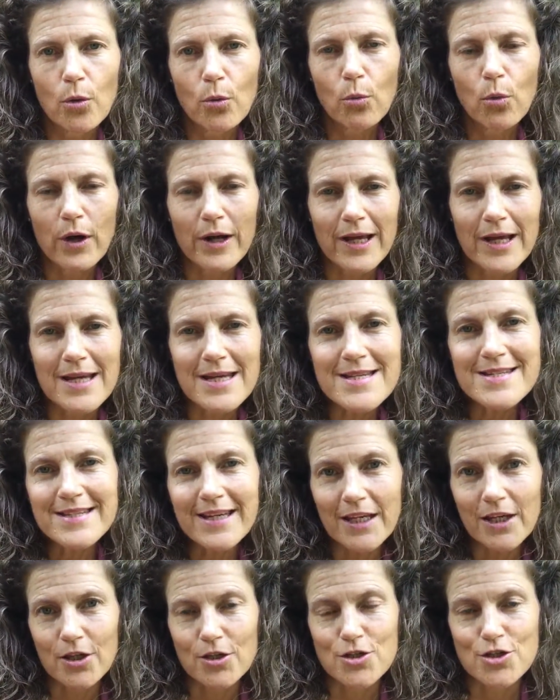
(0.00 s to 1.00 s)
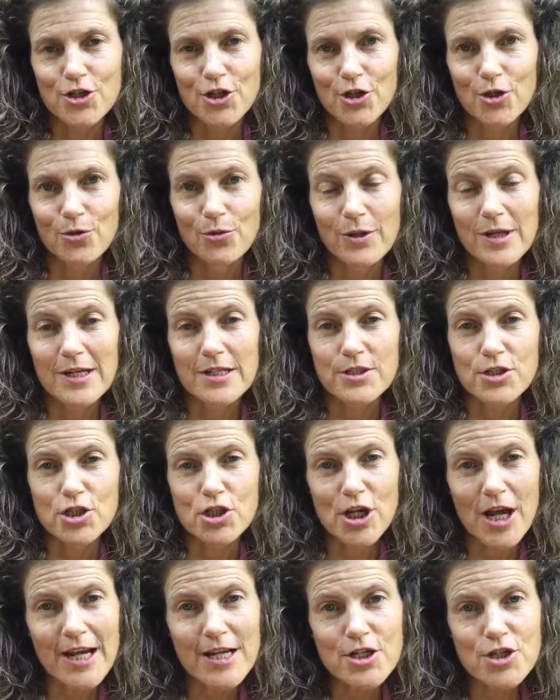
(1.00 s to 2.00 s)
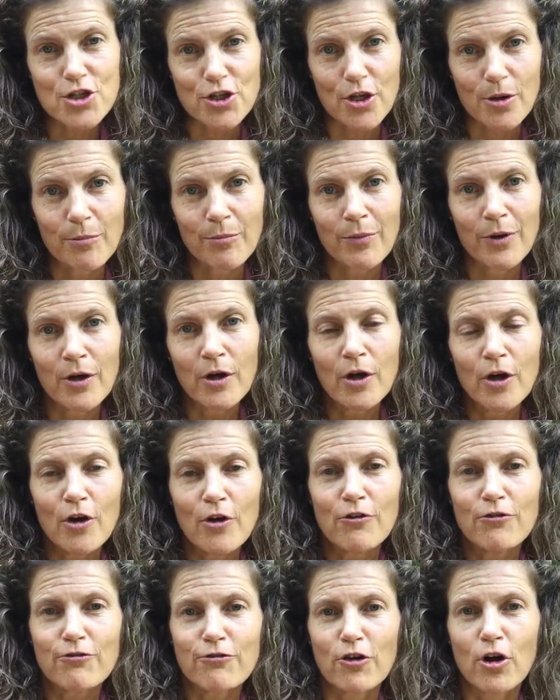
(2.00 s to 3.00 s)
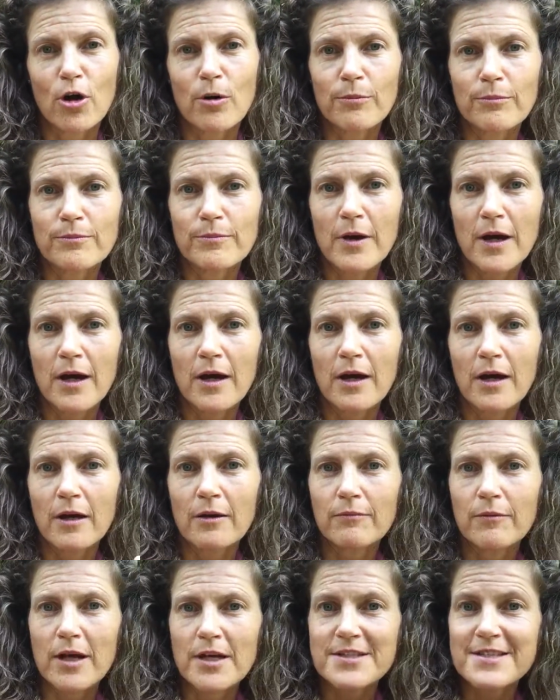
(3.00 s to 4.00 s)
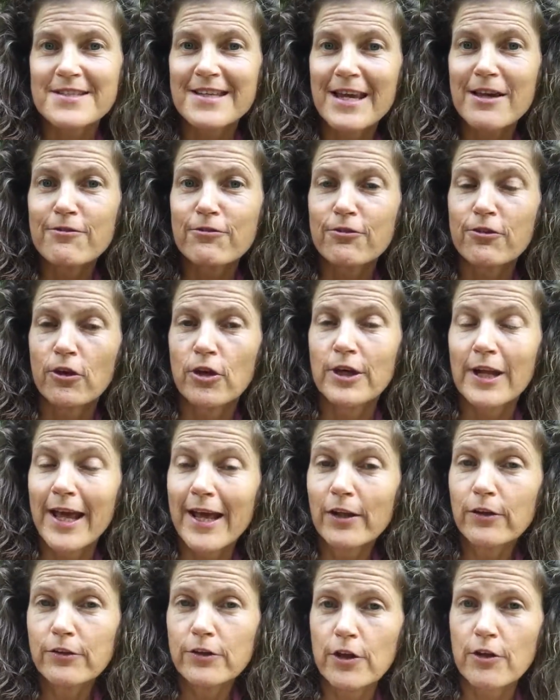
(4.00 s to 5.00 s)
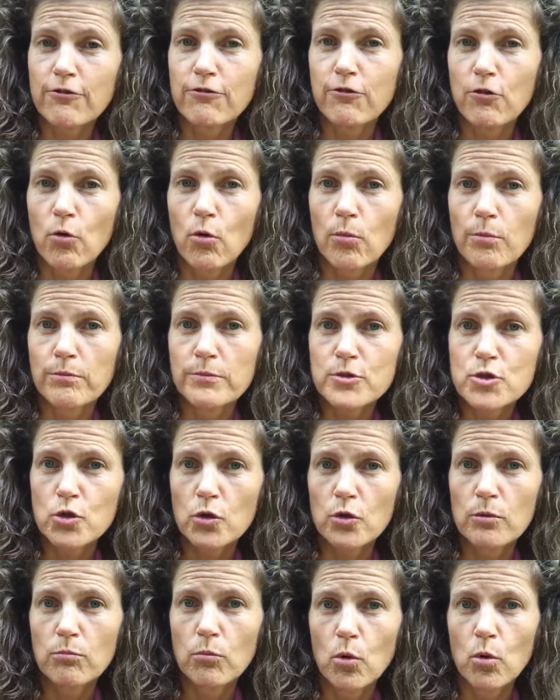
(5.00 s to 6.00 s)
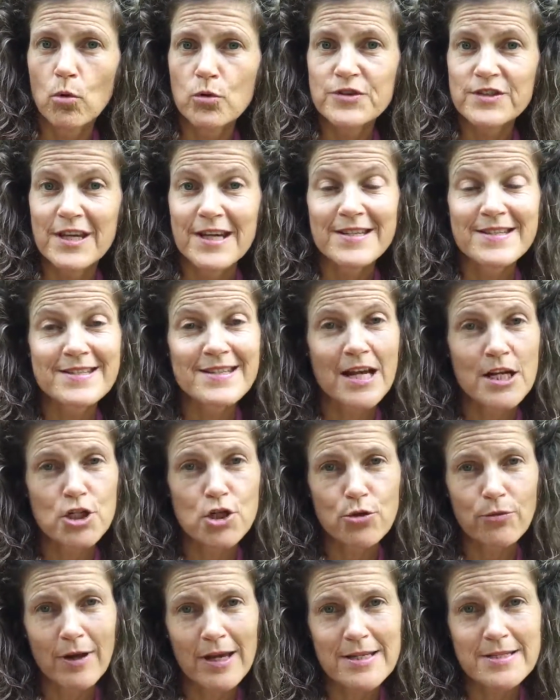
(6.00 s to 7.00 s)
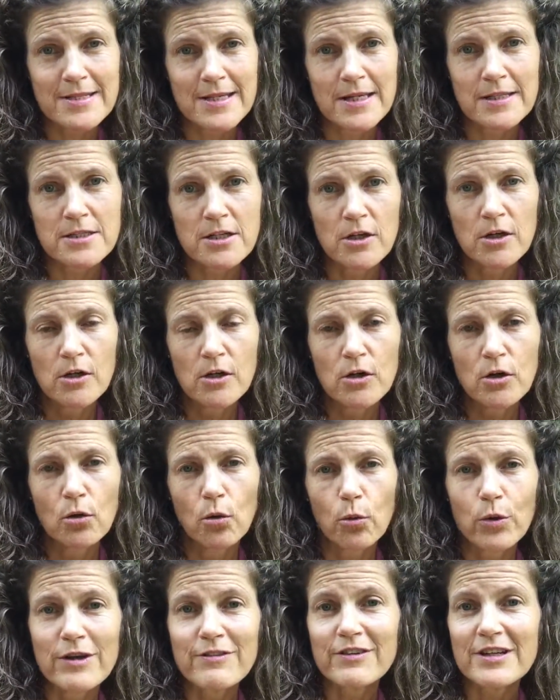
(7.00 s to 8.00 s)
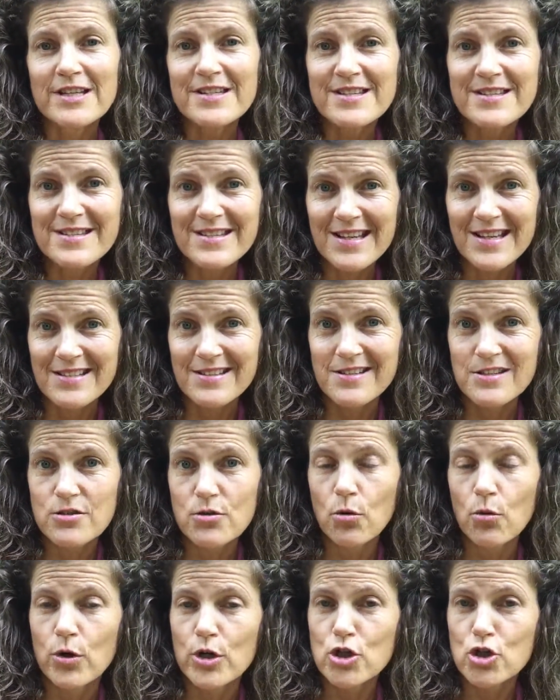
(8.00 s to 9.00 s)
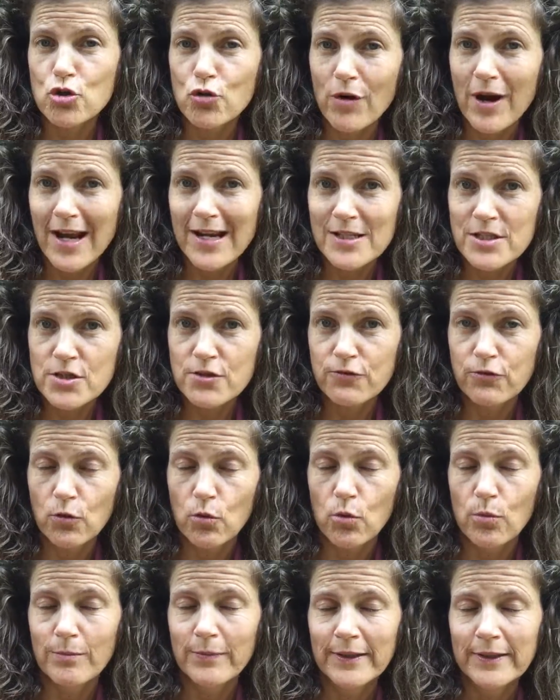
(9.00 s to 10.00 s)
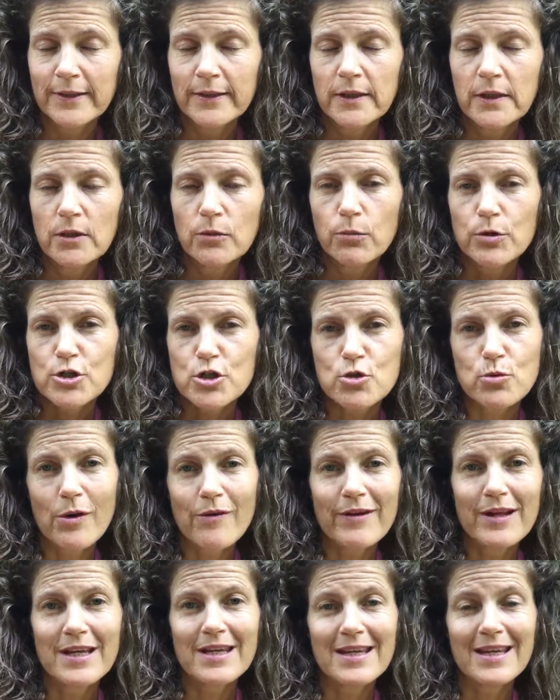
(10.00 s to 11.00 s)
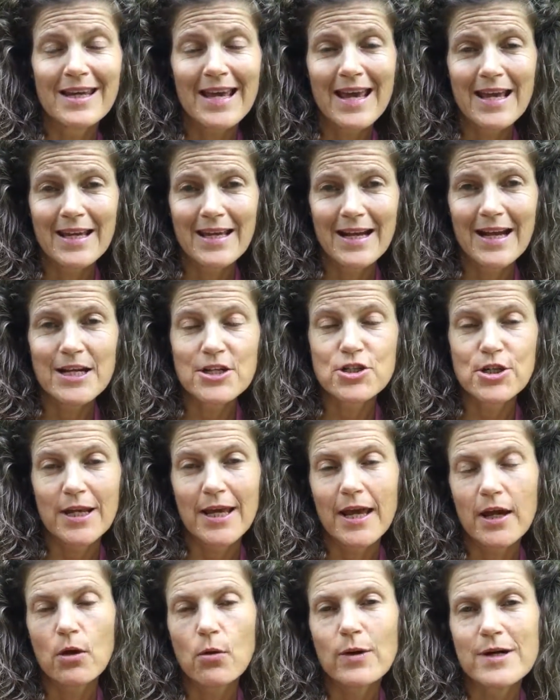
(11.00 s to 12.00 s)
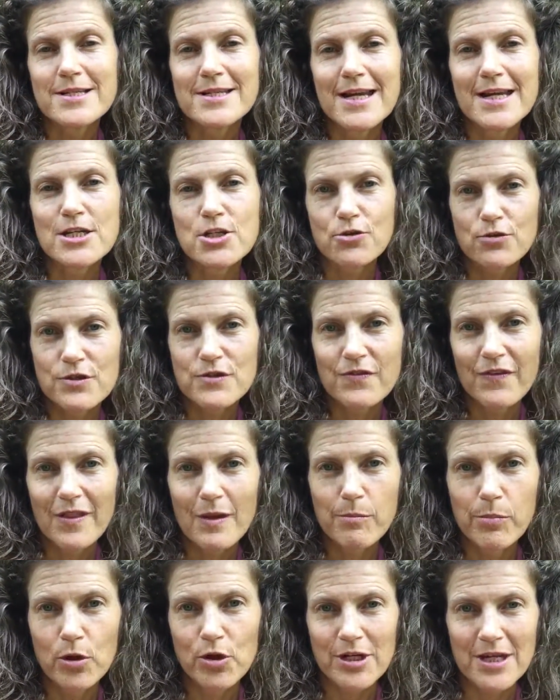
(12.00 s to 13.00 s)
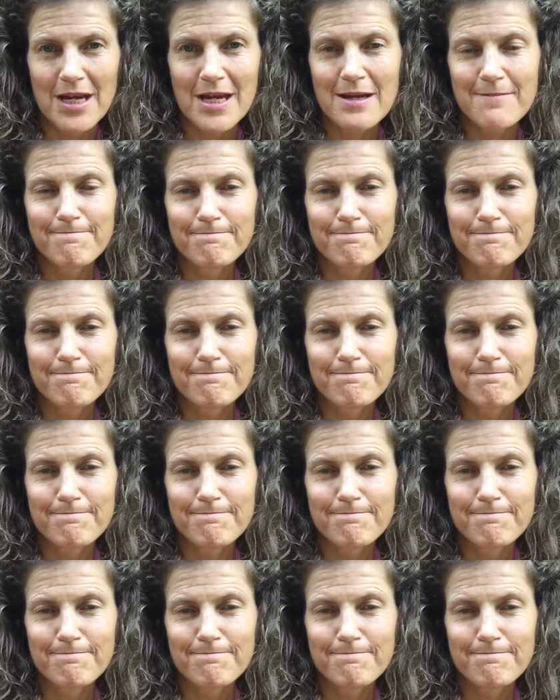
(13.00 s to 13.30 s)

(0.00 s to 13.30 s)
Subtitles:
what heating can do is change them from a safer and healthier form to a more, say, saturated or even a cis or a trans form, which is when it can actually get quite dangerous for the body.